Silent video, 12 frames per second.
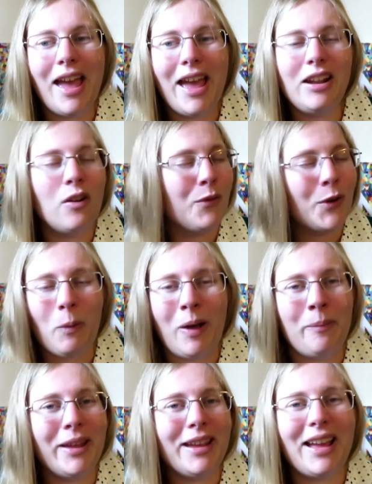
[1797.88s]
And
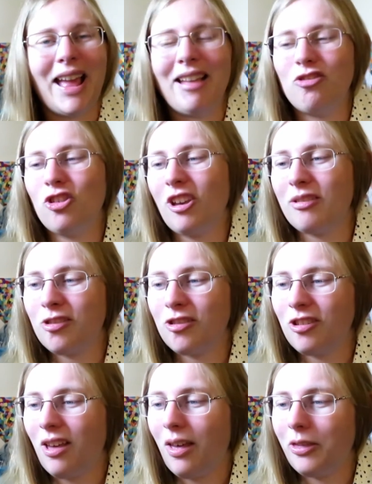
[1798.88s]
overwhelming, and
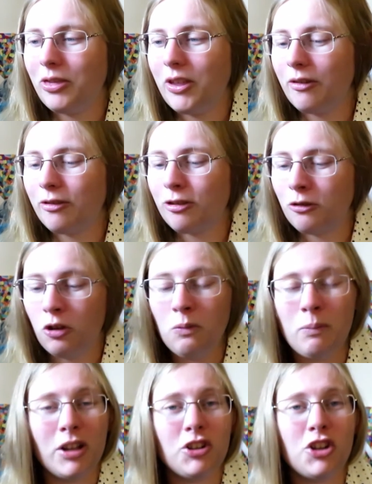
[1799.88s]
just there's
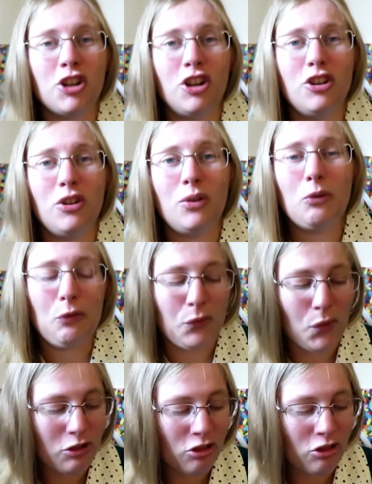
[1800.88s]
too much to do for